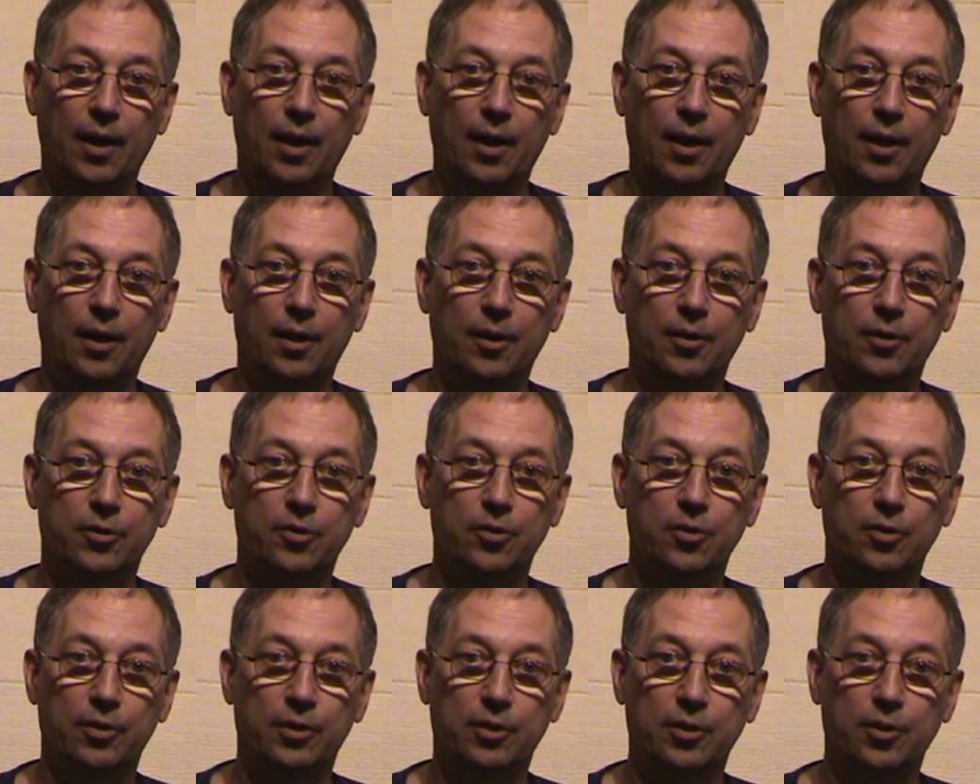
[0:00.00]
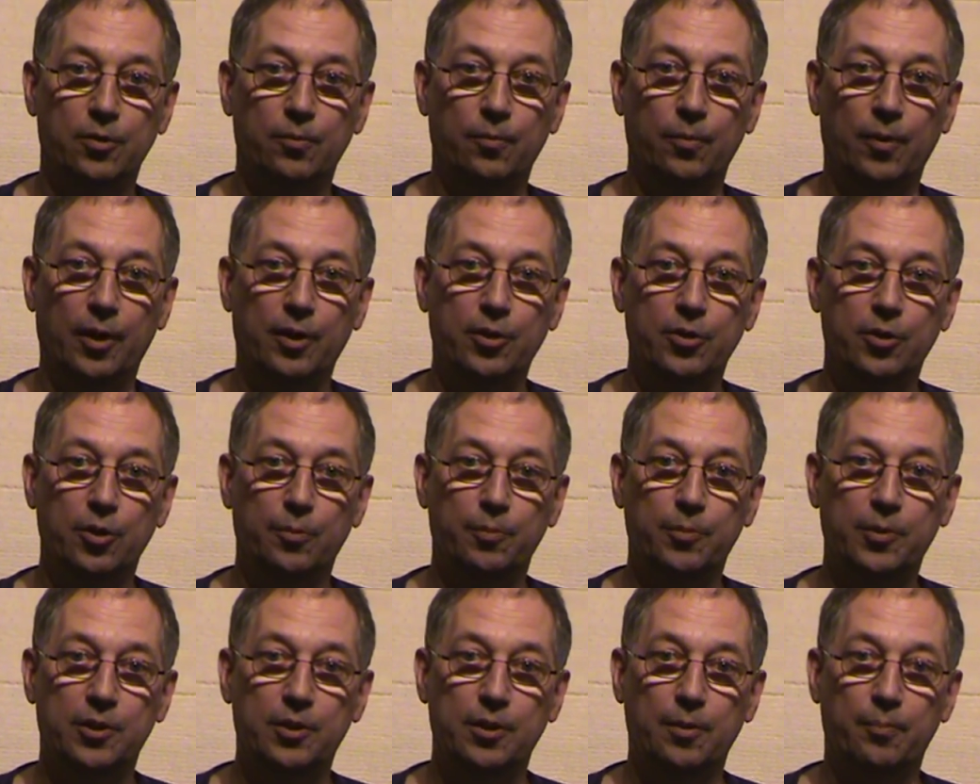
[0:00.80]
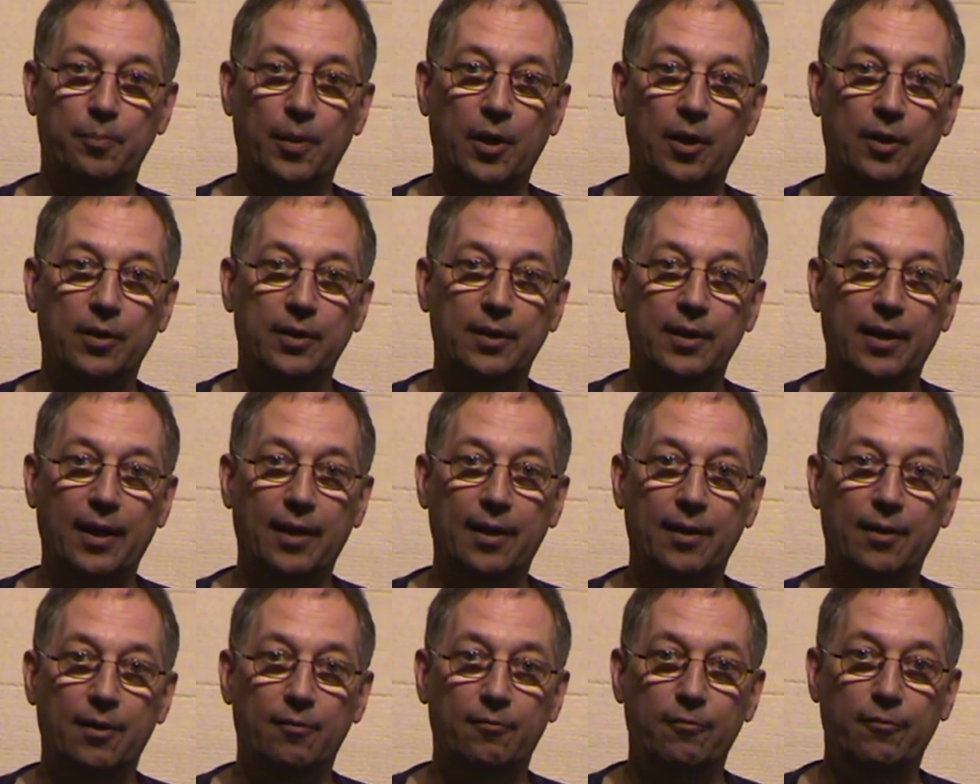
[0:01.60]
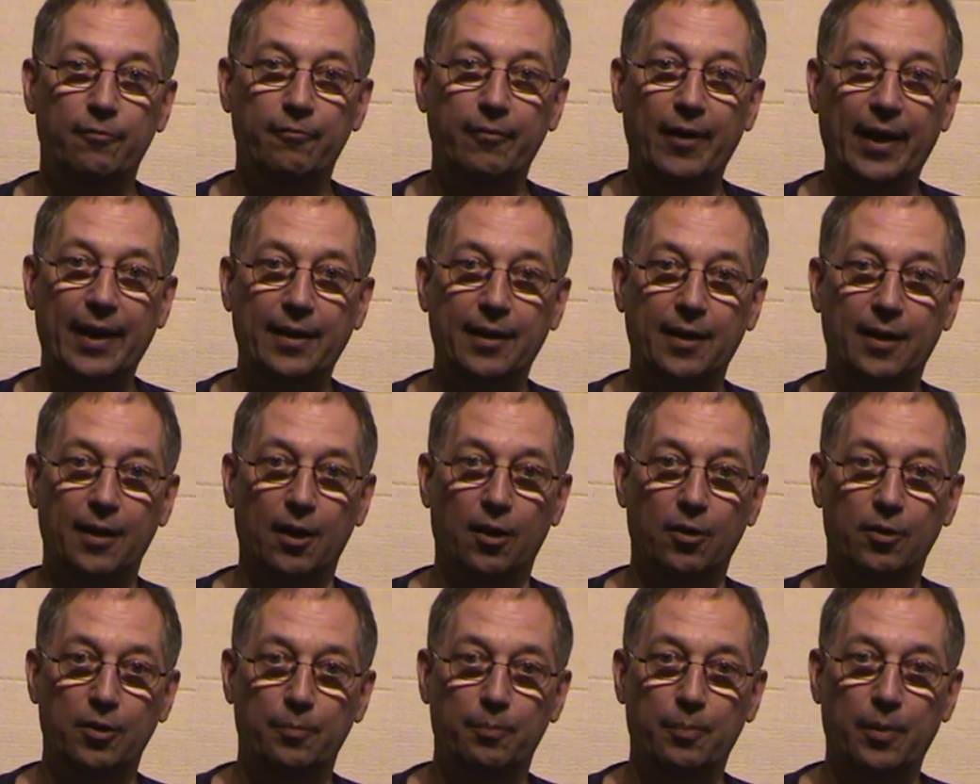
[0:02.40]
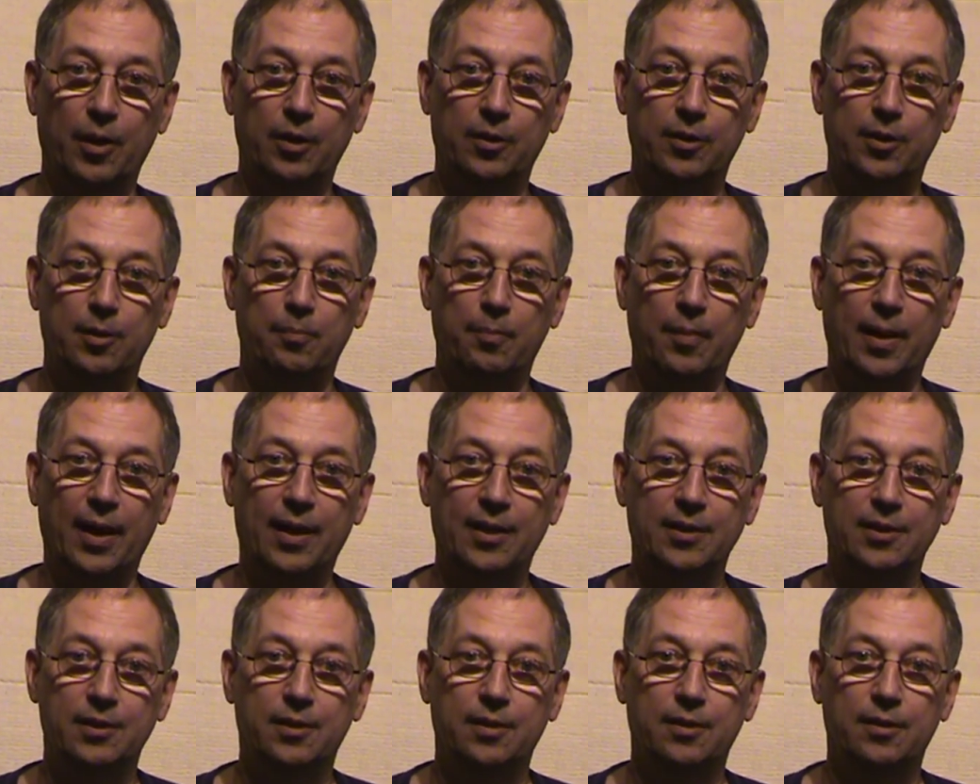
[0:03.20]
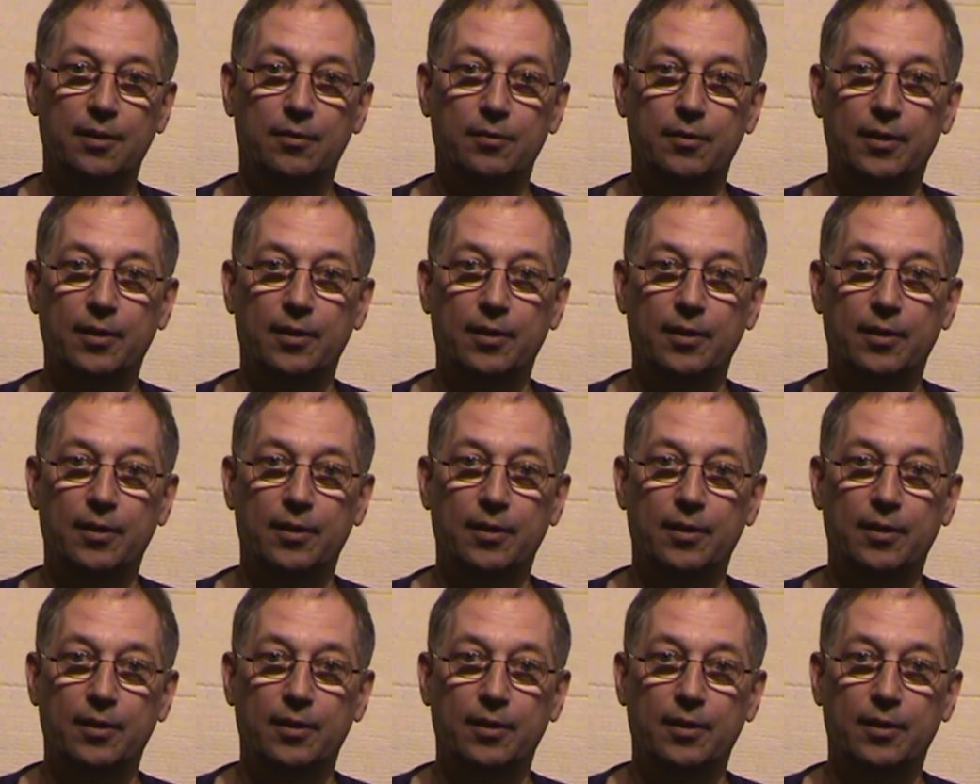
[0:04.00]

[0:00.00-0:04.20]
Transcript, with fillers: Uh, so this workshop is about finding out about the mask.